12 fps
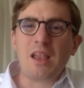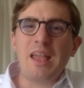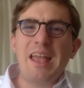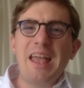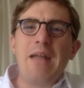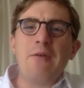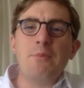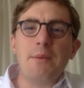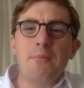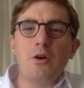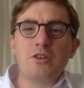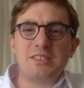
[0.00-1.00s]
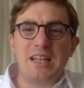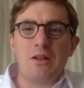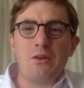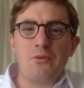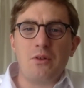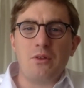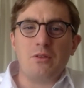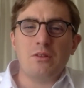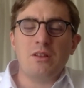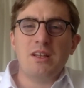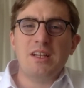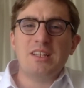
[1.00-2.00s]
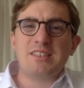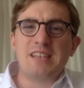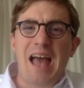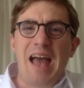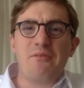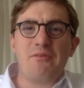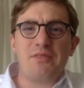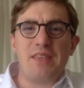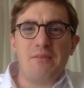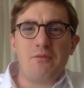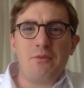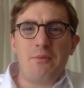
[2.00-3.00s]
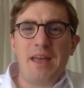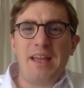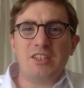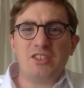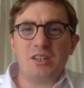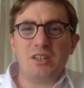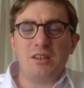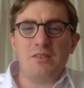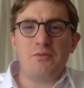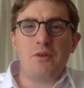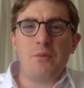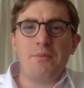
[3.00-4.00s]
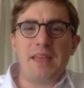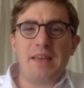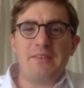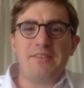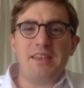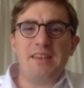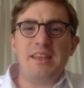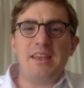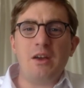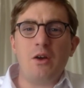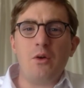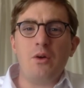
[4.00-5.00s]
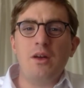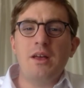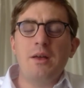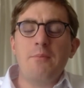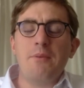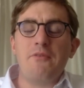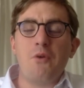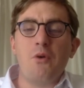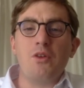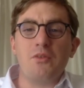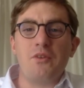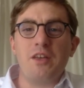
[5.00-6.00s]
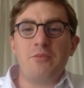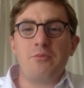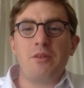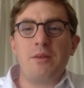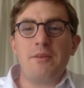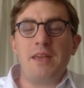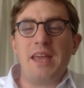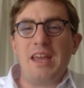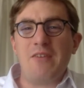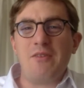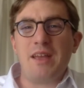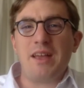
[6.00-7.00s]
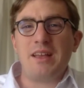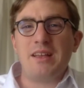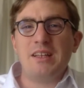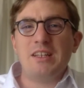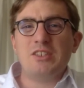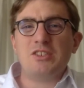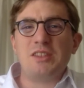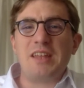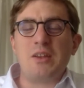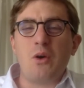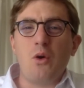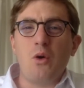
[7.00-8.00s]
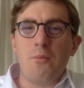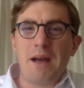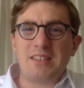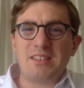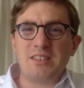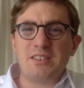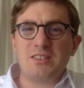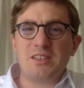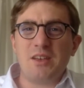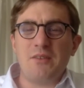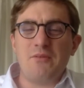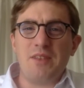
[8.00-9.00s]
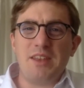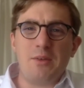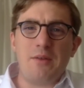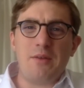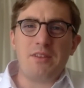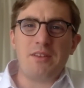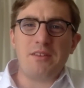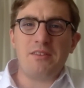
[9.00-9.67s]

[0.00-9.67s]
It will be most helpful to have the information from the FCDO before the first preliminary hearing, so that all matters of video evidence,